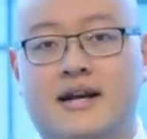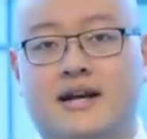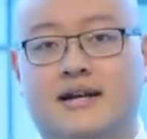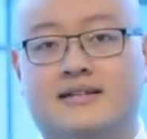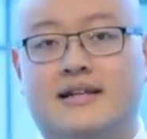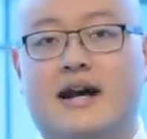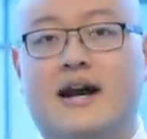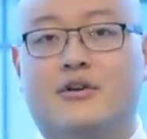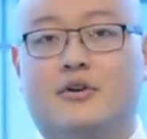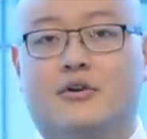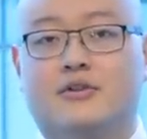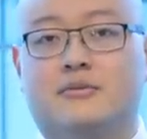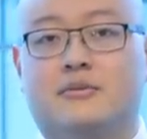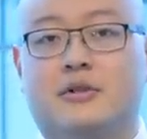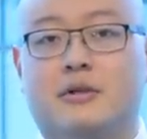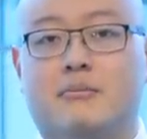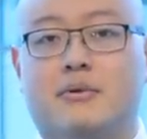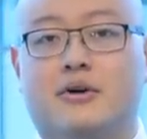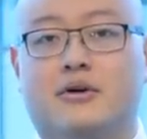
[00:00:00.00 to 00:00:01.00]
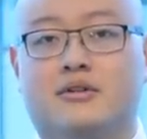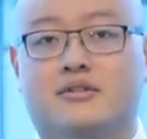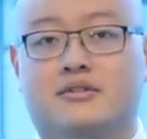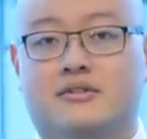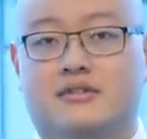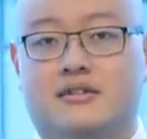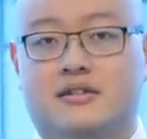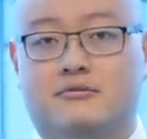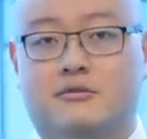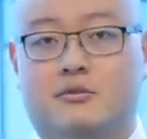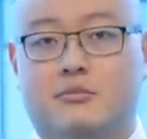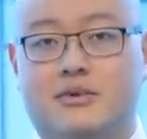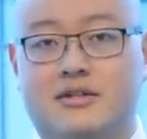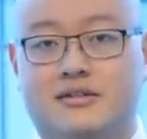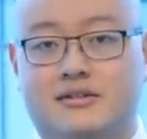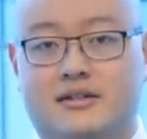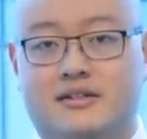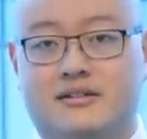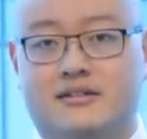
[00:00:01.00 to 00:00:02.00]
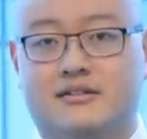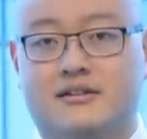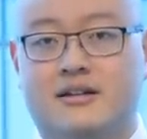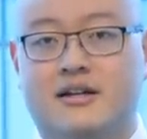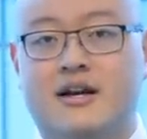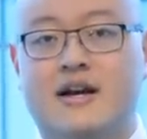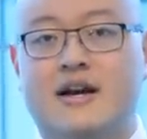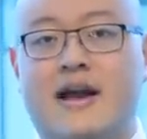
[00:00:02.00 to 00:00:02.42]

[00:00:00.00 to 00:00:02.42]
is how you ultimately build a successful business.